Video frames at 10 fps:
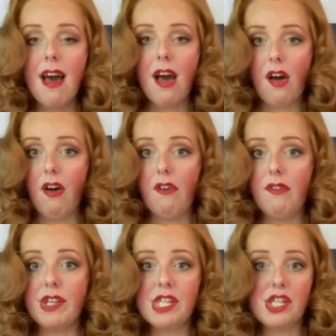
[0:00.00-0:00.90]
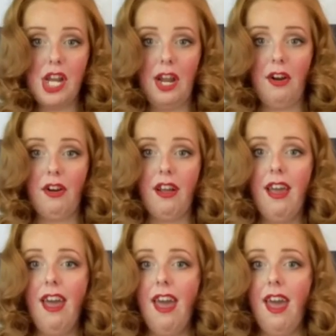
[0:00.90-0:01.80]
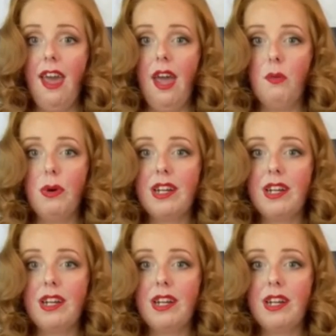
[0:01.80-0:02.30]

of vintage hair and what